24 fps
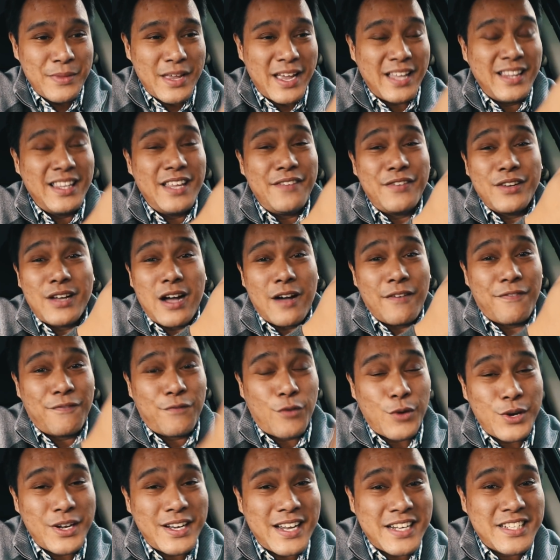and living off
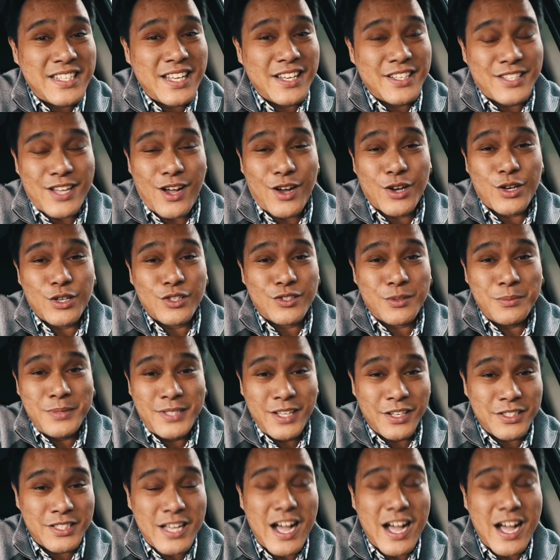49 cent tacos from Del